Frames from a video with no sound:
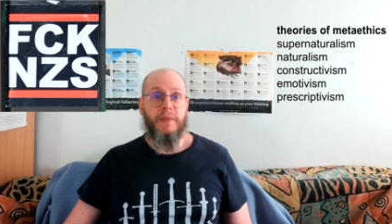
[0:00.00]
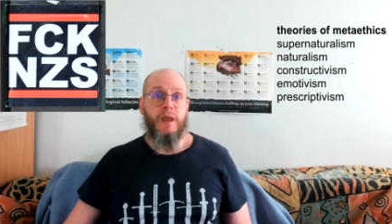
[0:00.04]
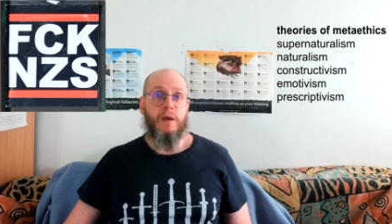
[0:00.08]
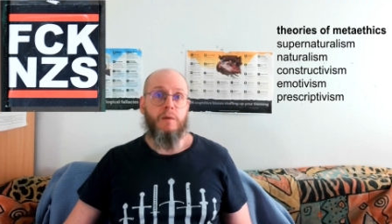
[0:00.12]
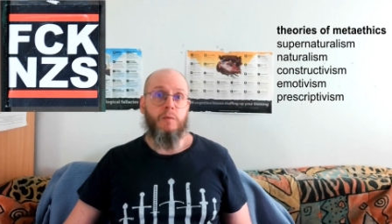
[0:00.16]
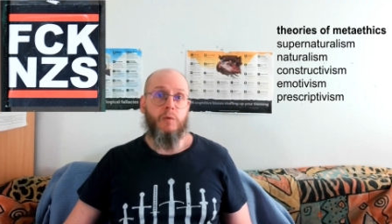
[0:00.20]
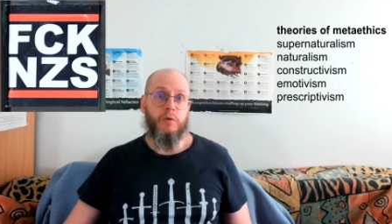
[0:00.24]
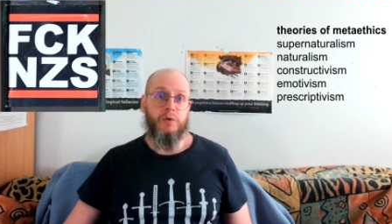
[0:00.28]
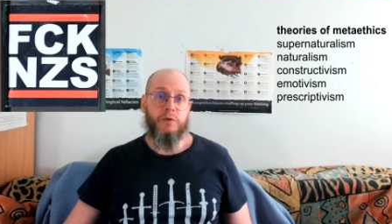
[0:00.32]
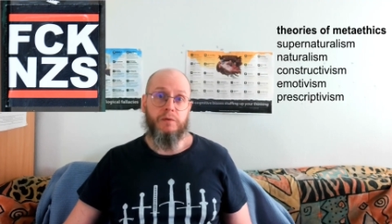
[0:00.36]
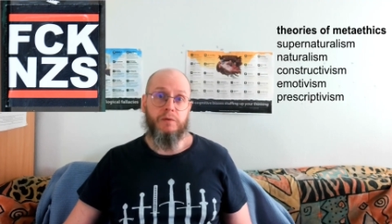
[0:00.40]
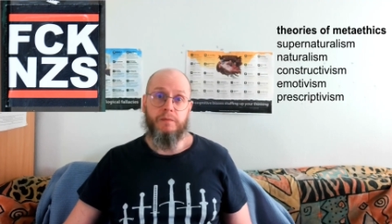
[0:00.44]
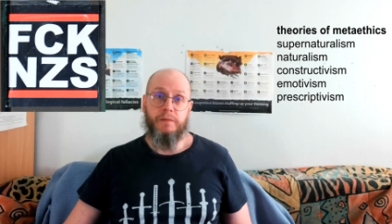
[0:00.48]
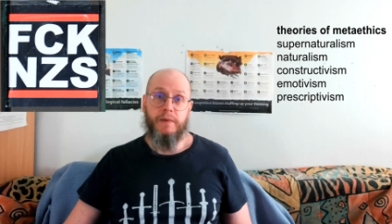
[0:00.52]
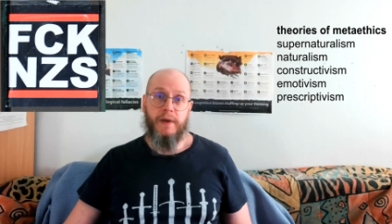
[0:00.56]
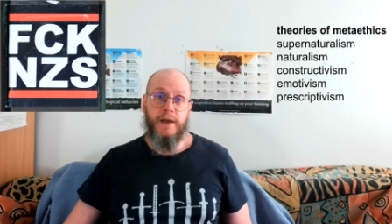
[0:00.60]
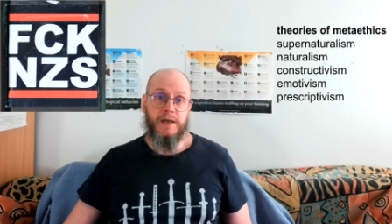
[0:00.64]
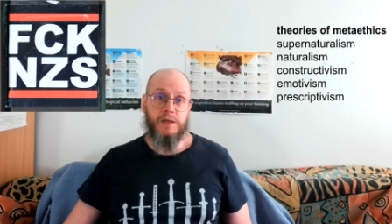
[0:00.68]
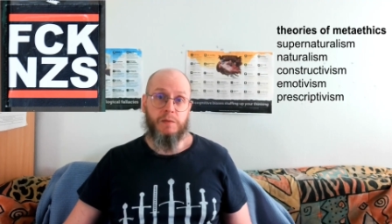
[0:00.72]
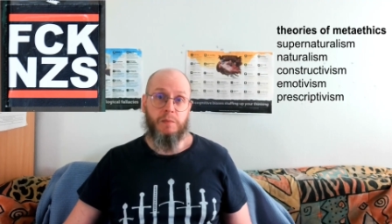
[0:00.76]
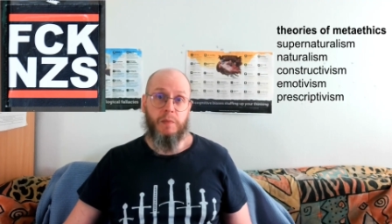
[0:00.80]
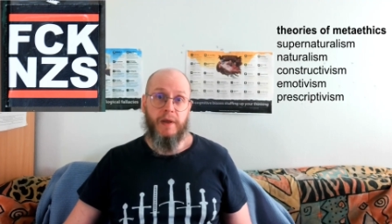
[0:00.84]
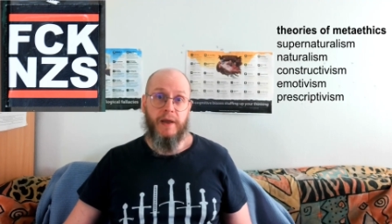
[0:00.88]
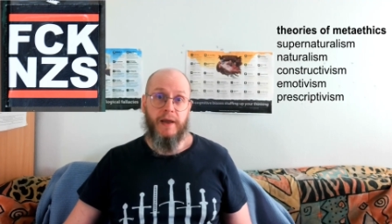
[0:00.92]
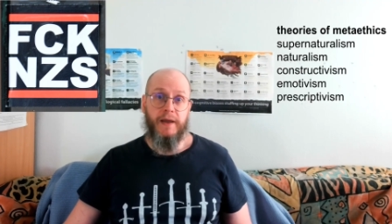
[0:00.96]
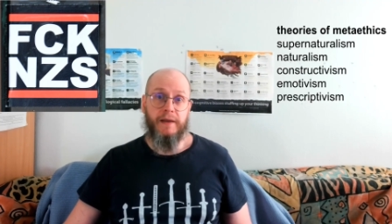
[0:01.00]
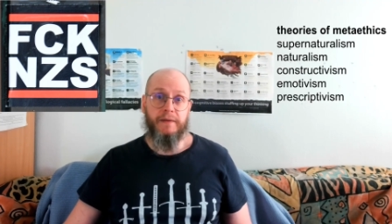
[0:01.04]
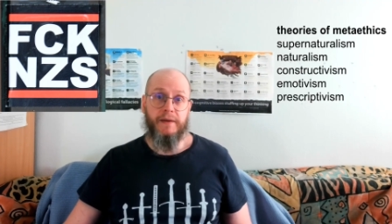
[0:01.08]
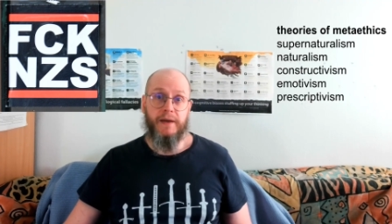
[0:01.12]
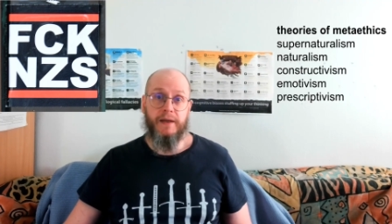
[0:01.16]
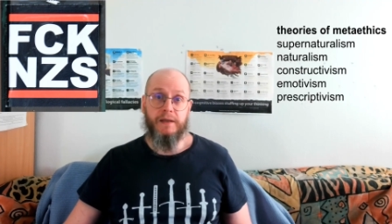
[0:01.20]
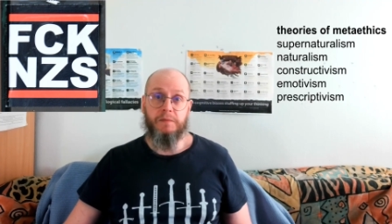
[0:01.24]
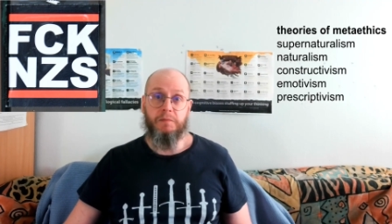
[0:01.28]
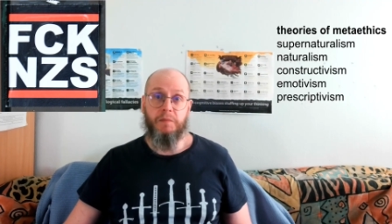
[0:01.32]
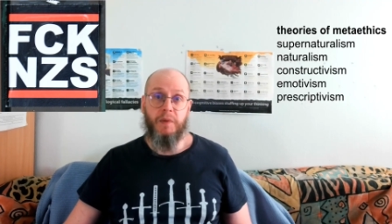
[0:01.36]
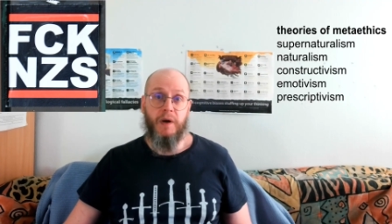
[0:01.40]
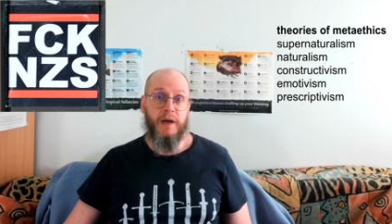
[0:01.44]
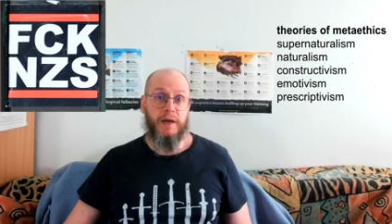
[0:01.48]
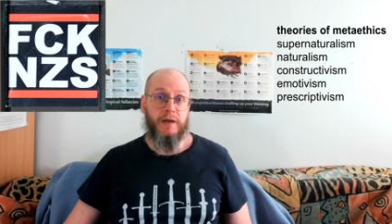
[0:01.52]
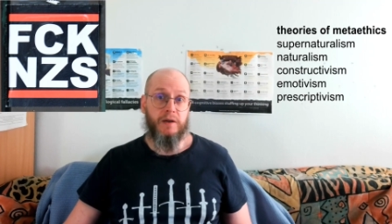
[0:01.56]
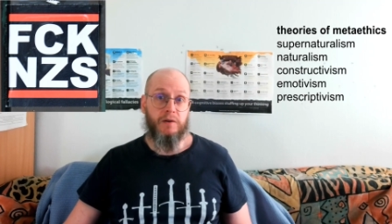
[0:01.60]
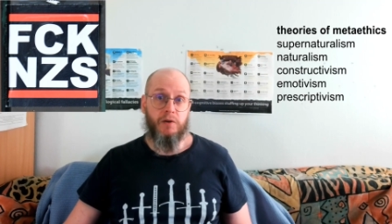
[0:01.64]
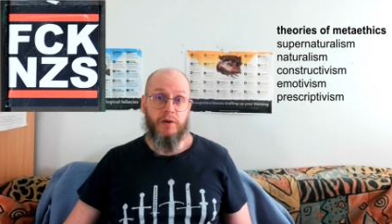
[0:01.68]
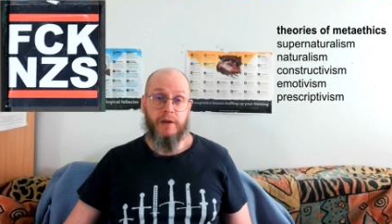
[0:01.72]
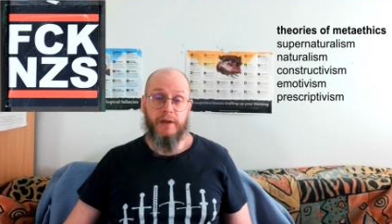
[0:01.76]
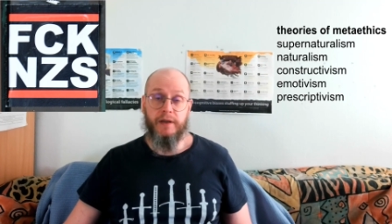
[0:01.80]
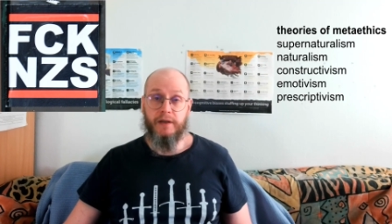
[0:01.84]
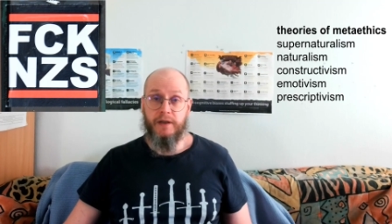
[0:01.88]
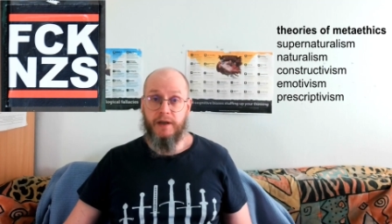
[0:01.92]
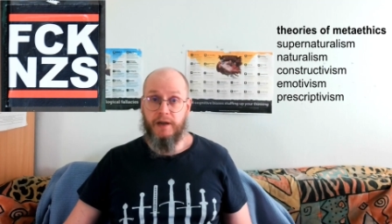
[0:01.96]
would explain that by
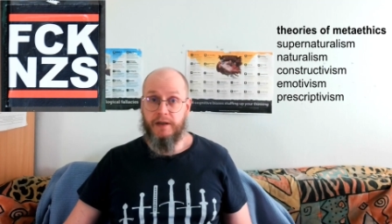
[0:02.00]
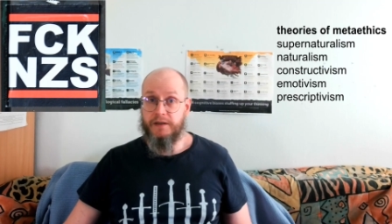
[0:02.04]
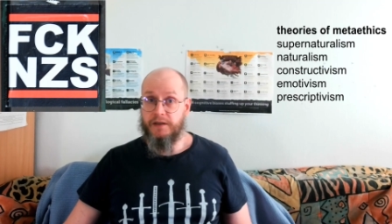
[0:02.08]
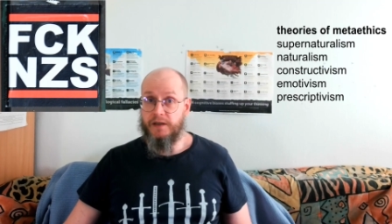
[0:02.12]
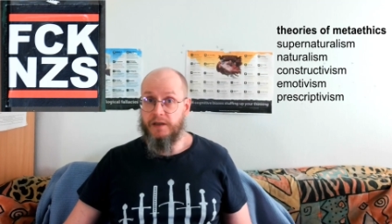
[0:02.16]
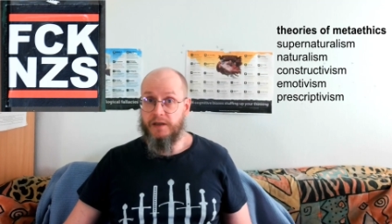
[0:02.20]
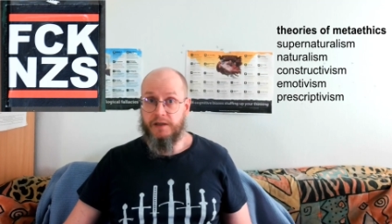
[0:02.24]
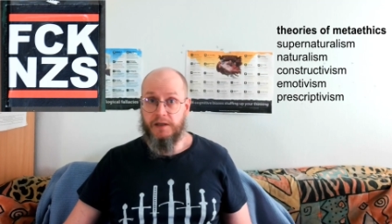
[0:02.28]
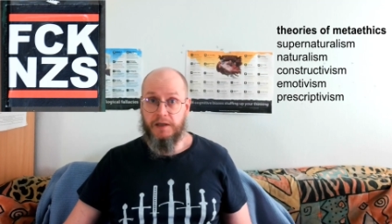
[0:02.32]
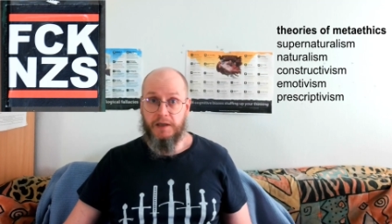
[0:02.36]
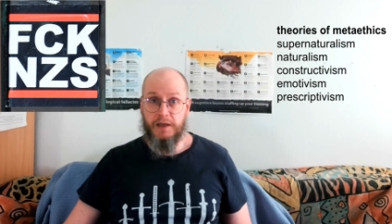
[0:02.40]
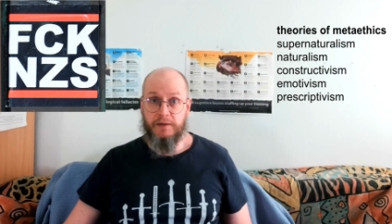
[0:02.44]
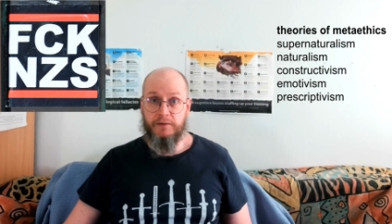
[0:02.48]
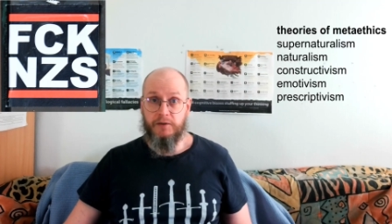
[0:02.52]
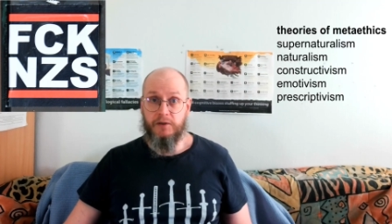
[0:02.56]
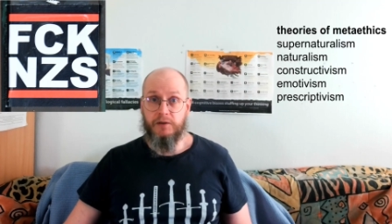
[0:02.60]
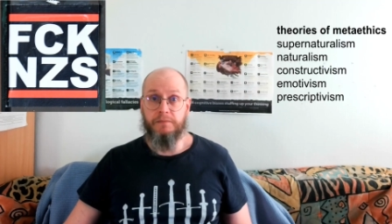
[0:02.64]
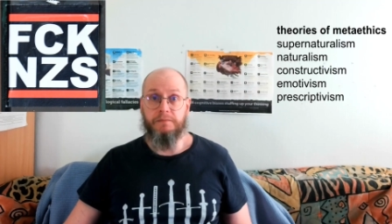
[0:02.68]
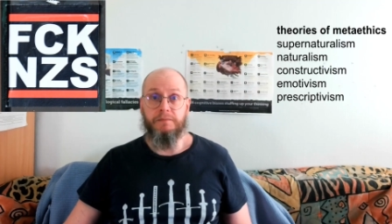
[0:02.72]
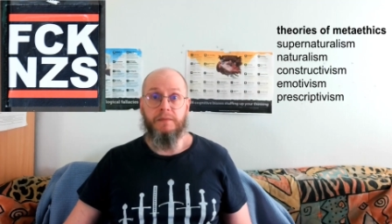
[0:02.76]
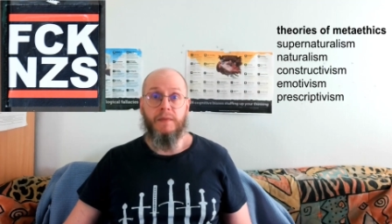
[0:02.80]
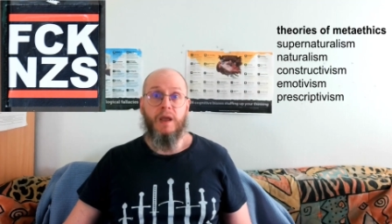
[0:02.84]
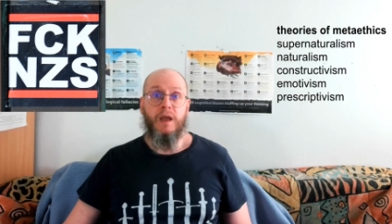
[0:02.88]
calling Nazis evil,